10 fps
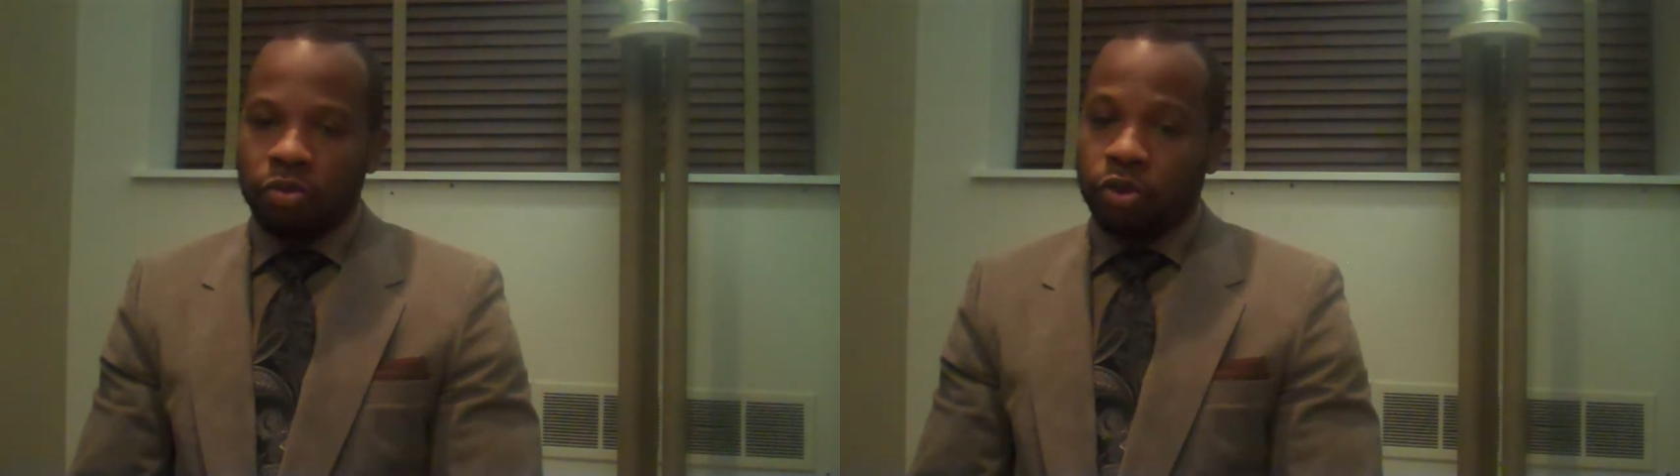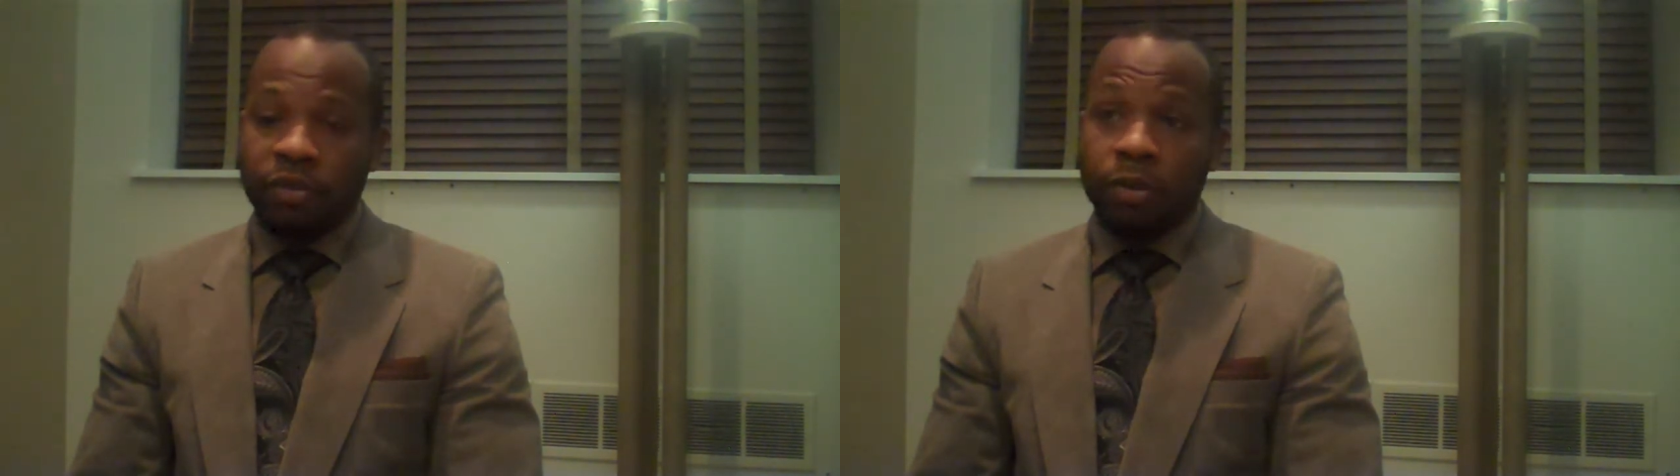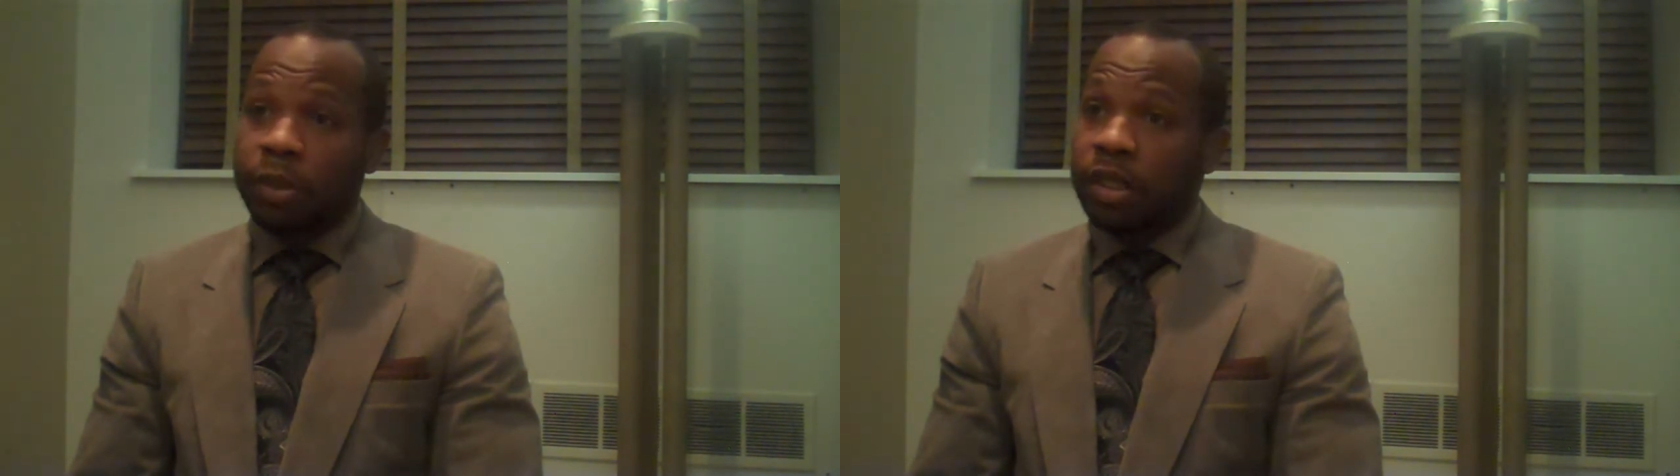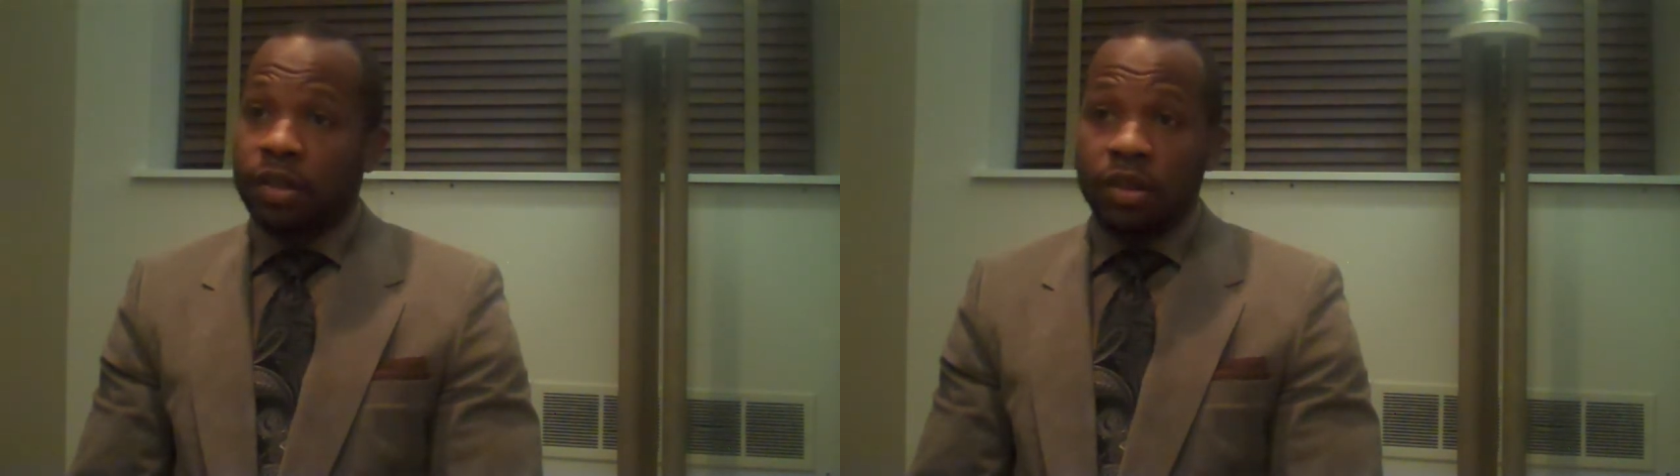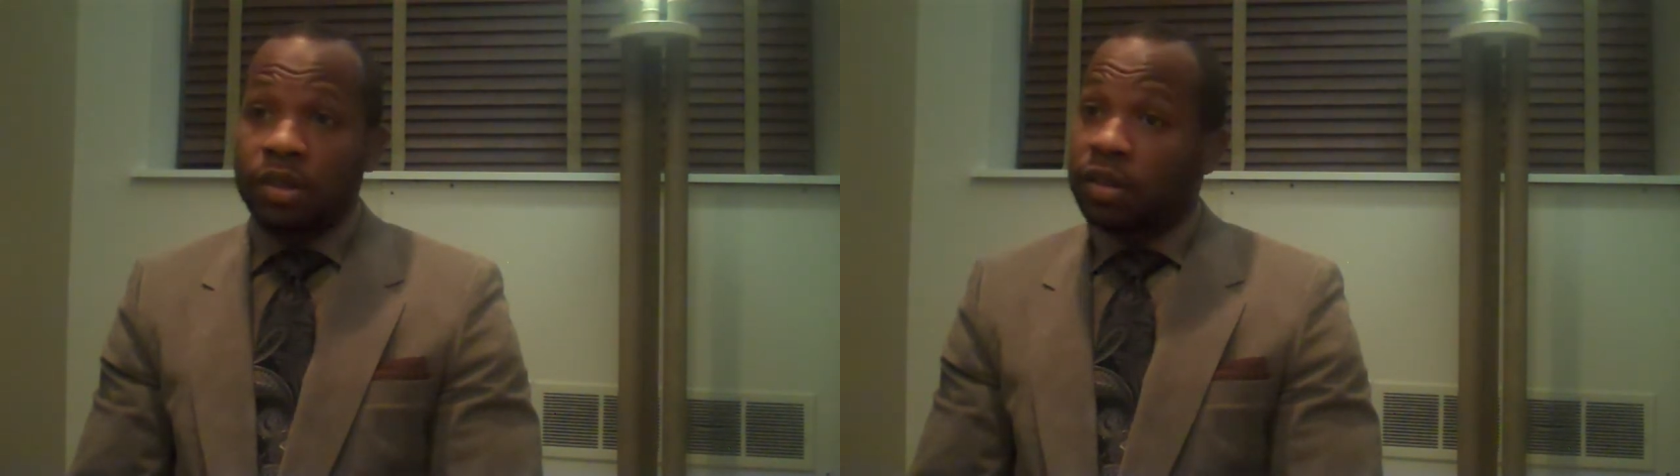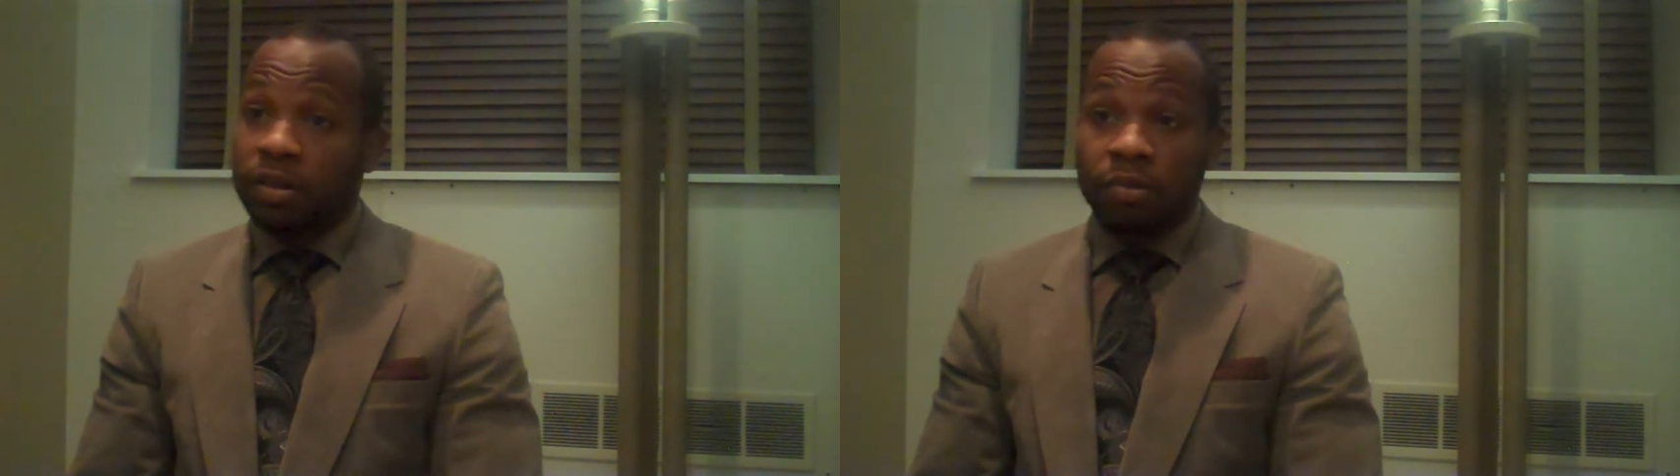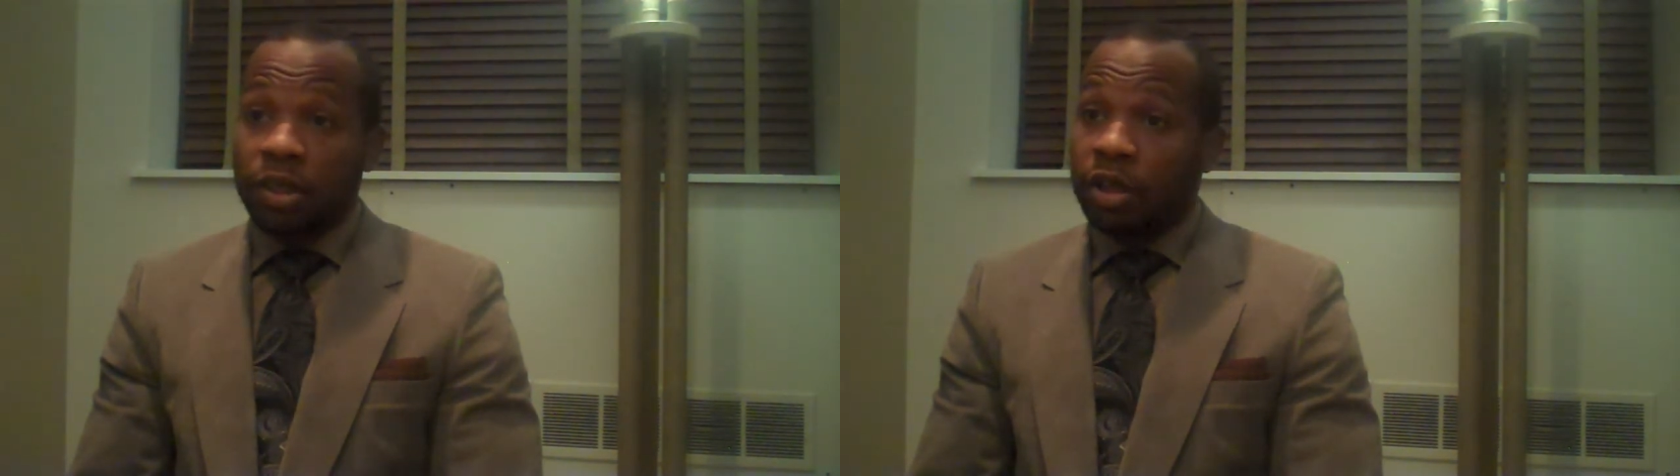driven me since,